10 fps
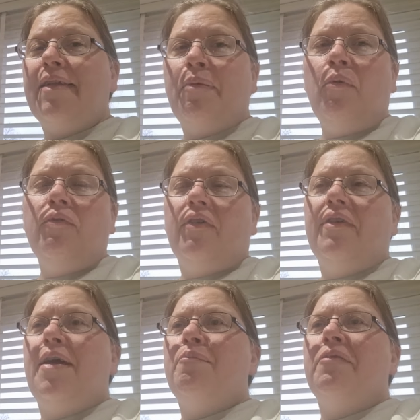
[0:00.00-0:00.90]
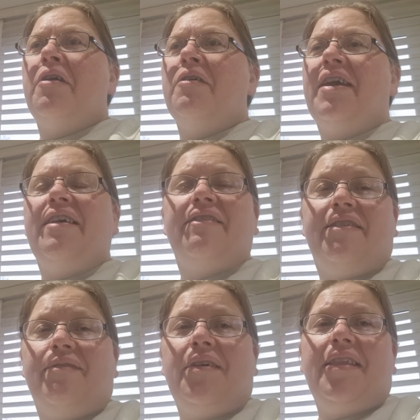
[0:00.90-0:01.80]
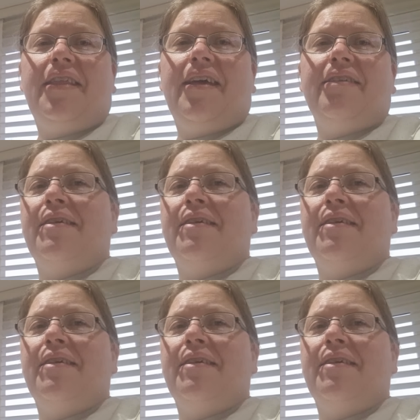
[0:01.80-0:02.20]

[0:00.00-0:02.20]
pulled on it and broke it and stuff like that. So,